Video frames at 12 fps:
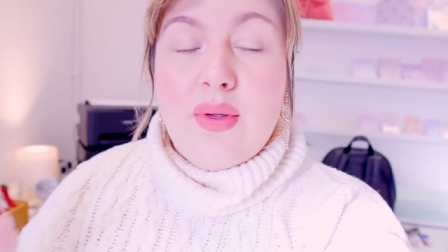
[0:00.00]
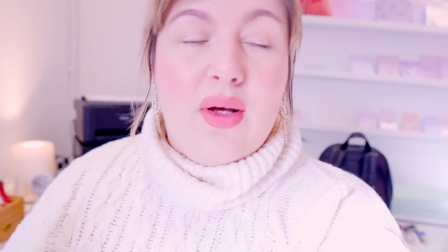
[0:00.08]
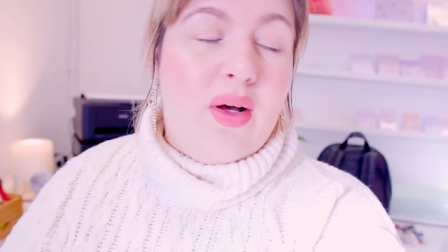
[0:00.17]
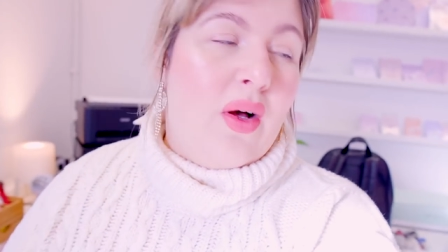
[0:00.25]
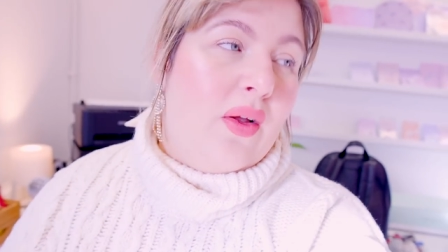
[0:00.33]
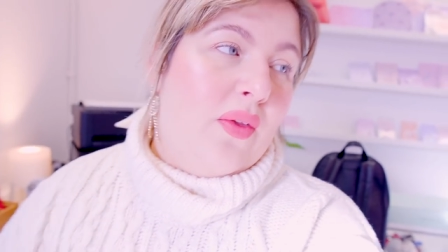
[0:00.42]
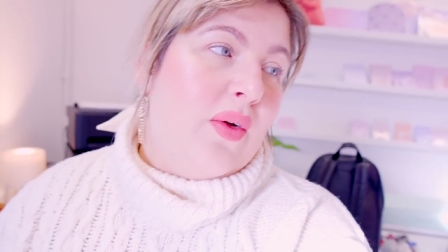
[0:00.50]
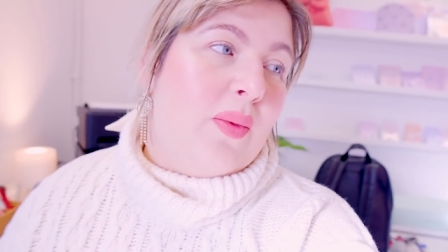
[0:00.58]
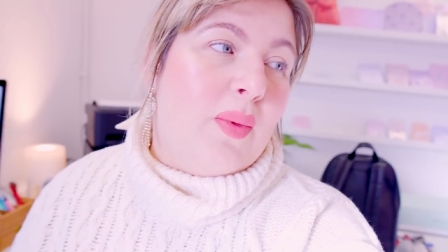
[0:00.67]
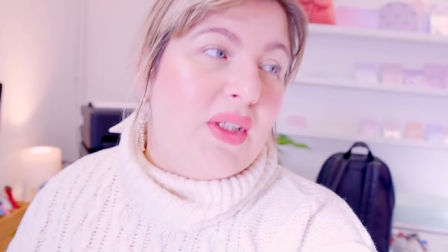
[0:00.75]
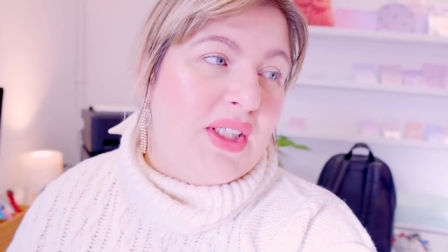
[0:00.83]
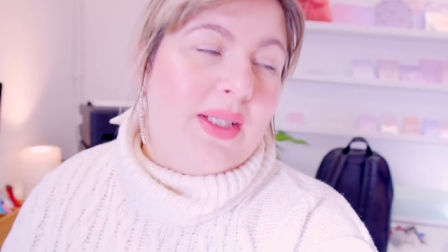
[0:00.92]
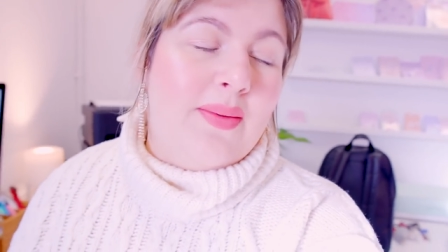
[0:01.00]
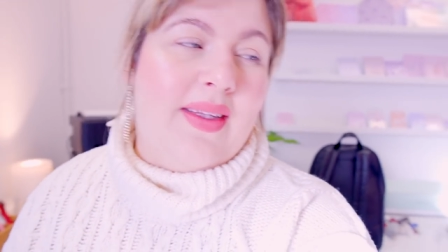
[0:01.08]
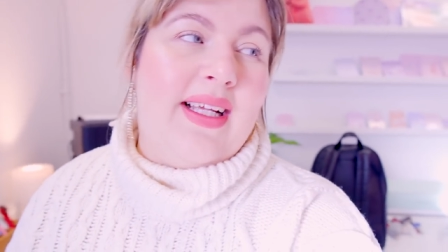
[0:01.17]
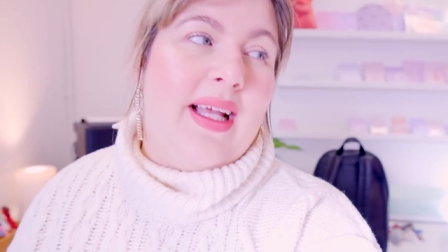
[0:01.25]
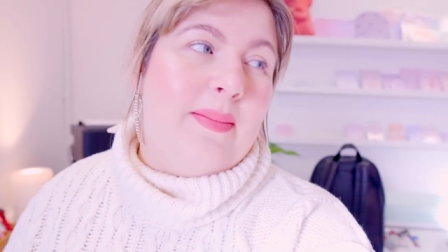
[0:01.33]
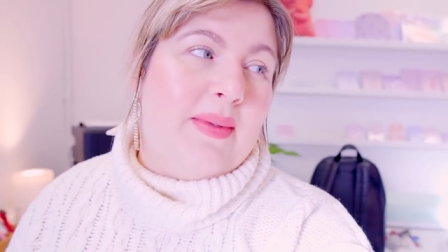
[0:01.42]
although what do you
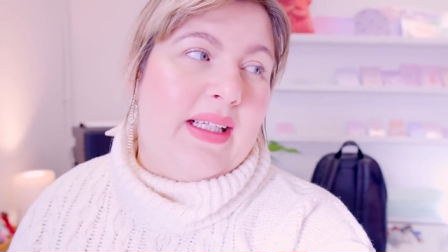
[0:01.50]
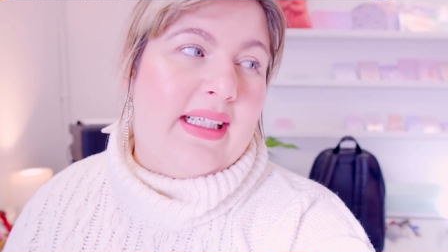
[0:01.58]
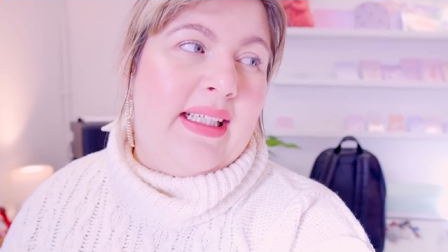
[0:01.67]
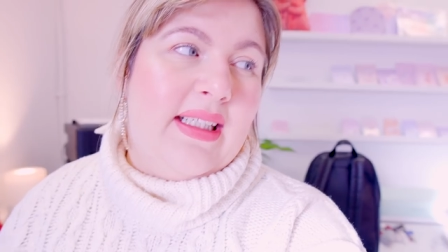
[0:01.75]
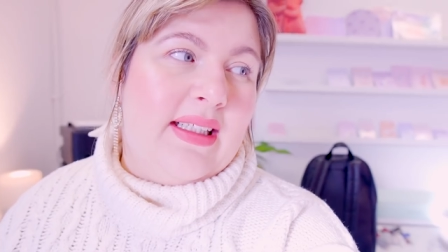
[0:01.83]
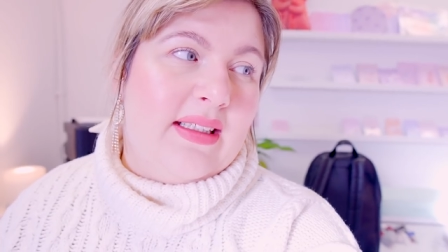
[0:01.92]
think Emily?